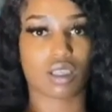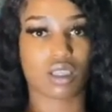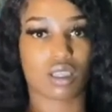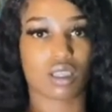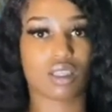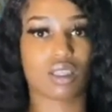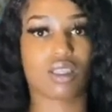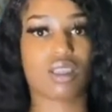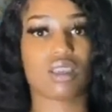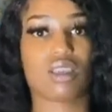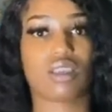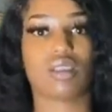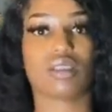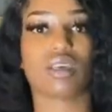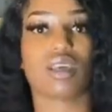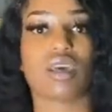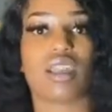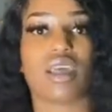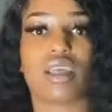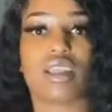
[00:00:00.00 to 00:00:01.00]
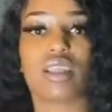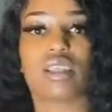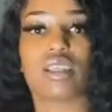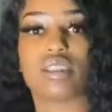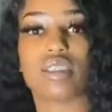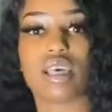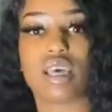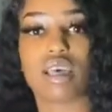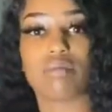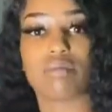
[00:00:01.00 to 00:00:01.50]
And then it's cut out at the
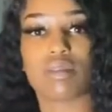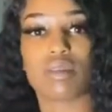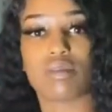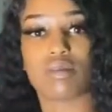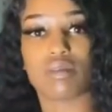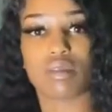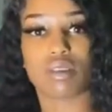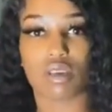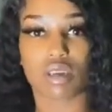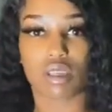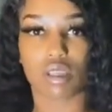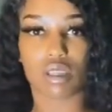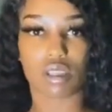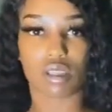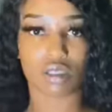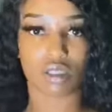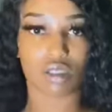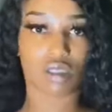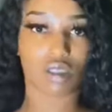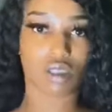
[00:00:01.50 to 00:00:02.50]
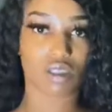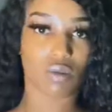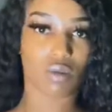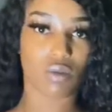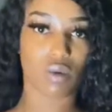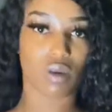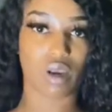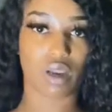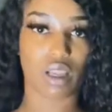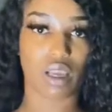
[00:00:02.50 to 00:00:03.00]
top too. So you can just
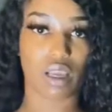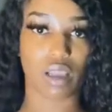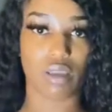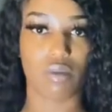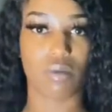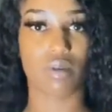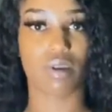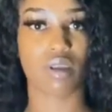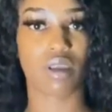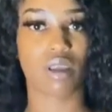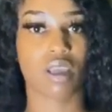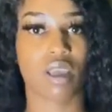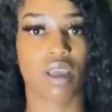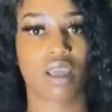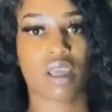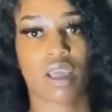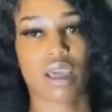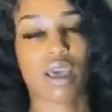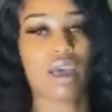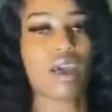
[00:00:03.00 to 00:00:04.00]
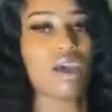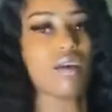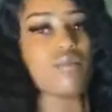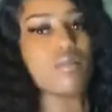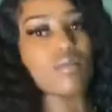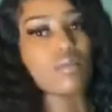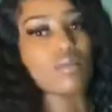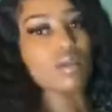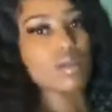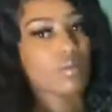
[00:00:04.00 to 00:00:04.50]
wear it how you want. However
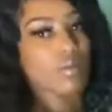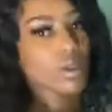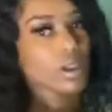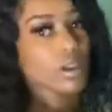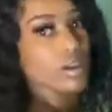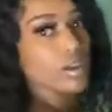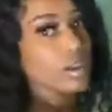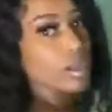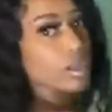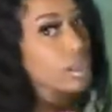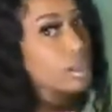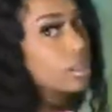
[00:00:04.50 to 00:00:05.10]
you want to wear it.